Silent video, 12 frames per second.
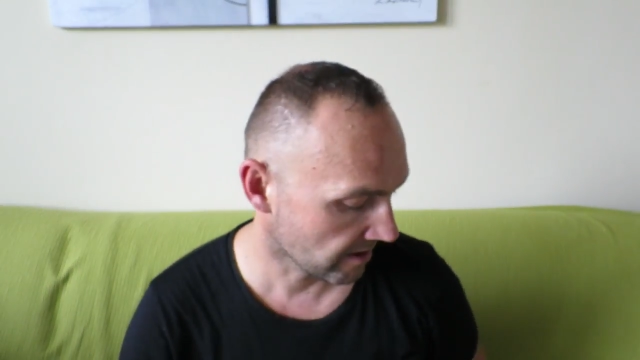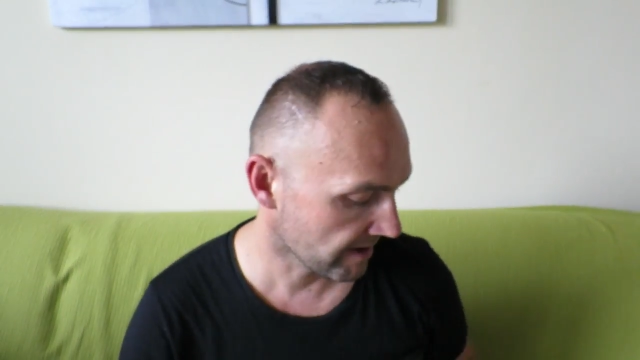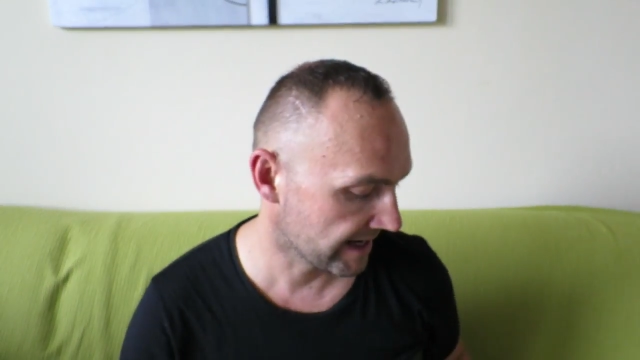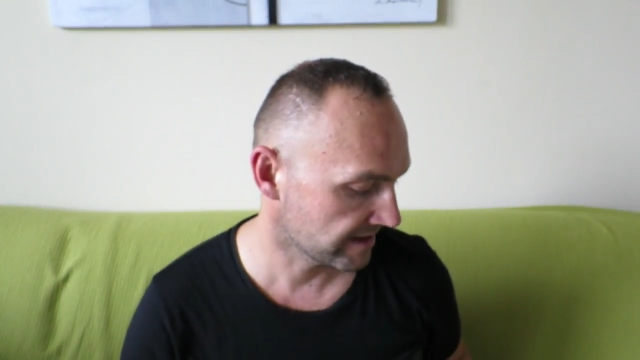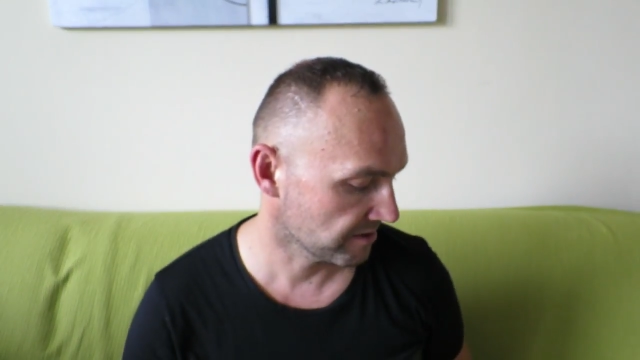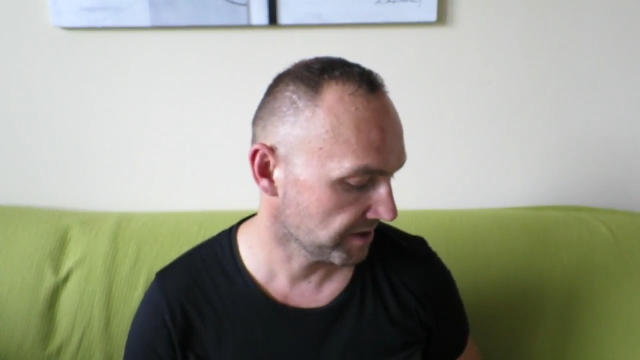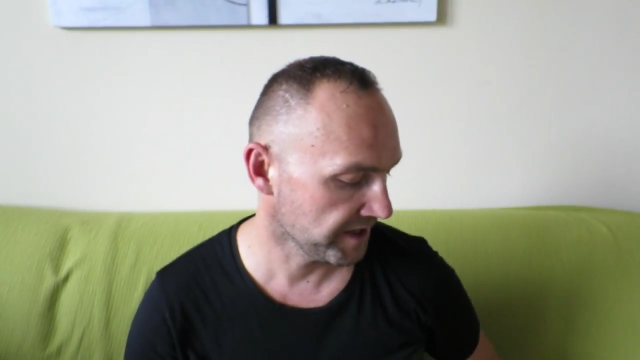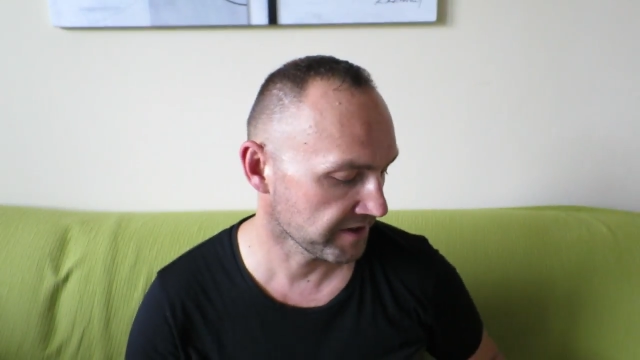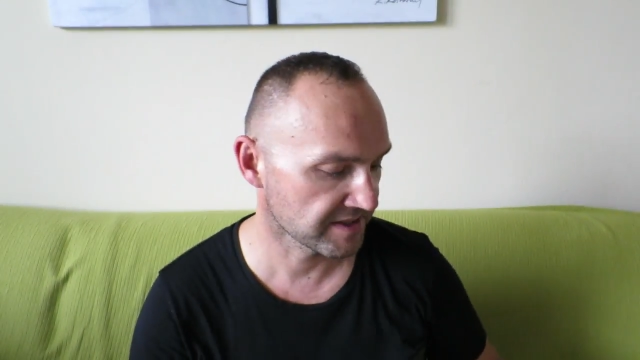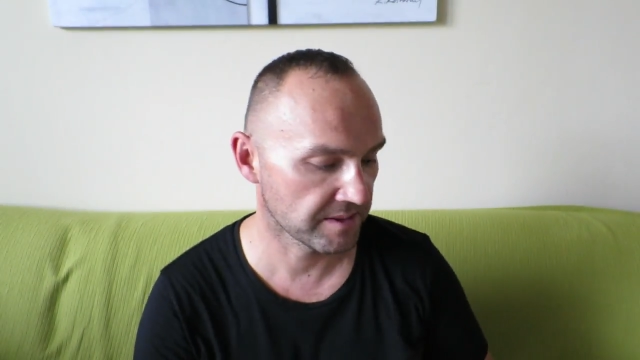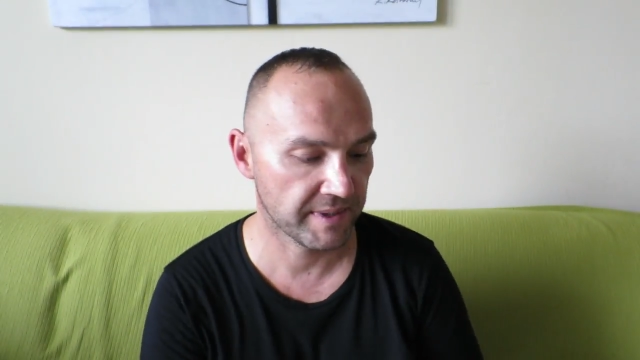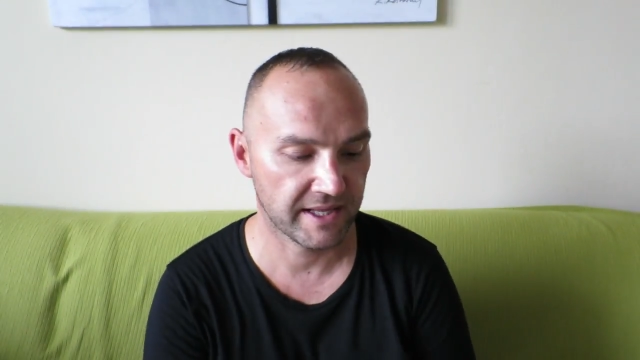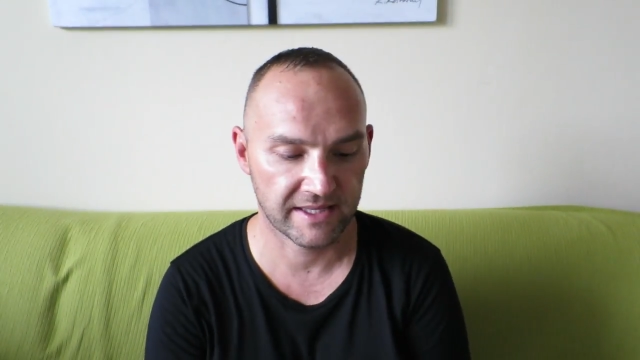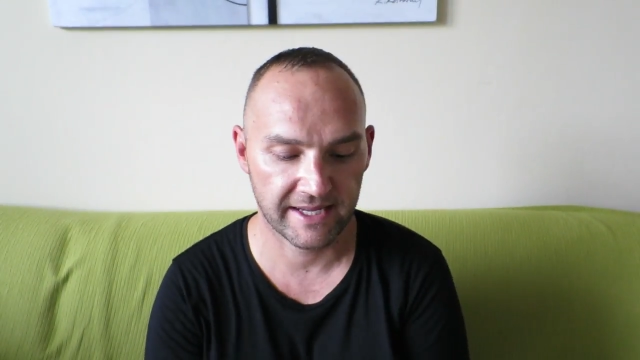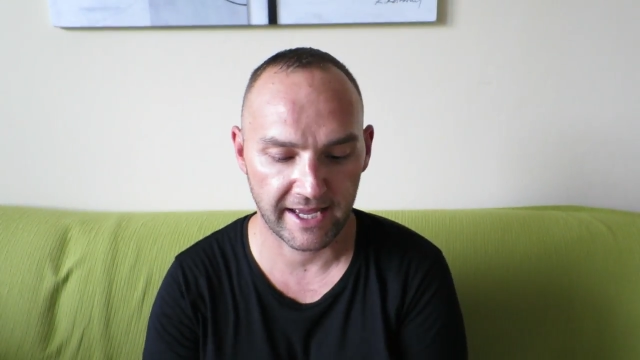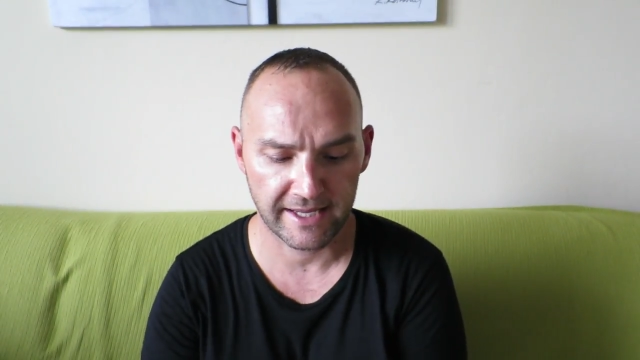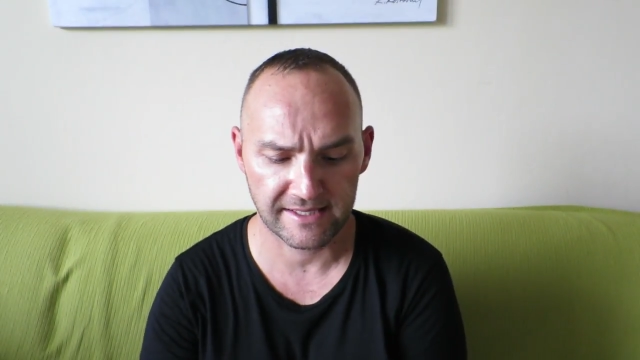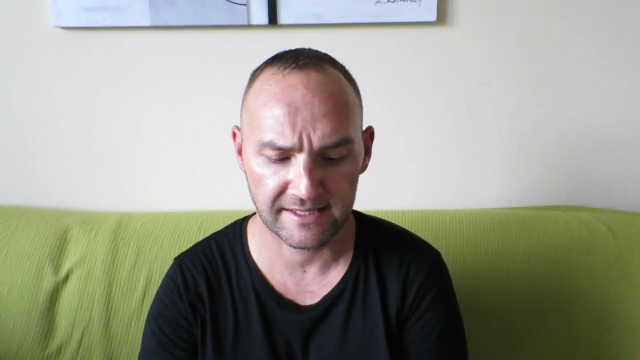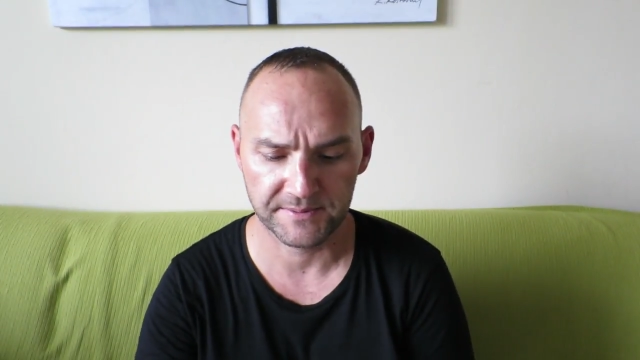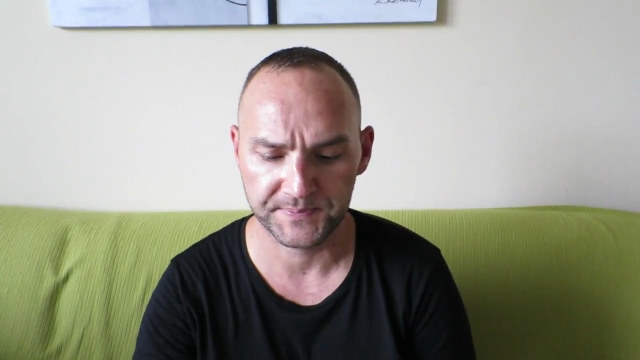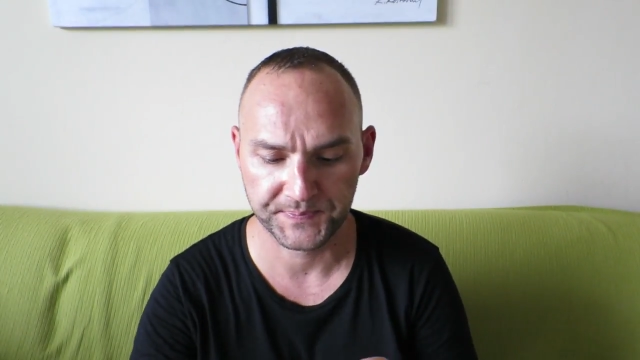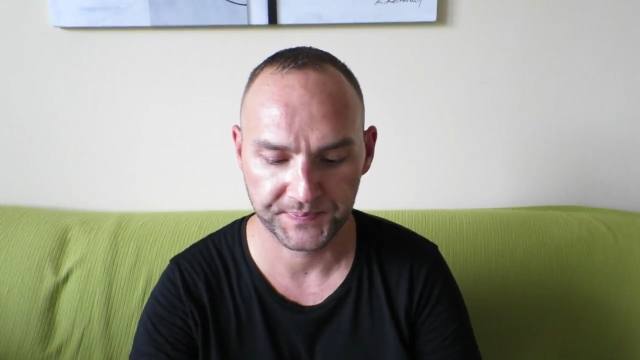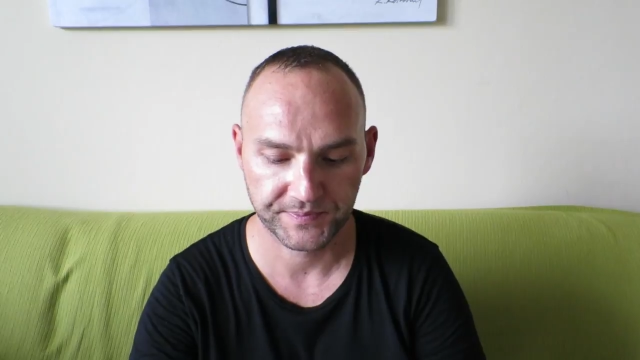Alright, so here's the belt, guys.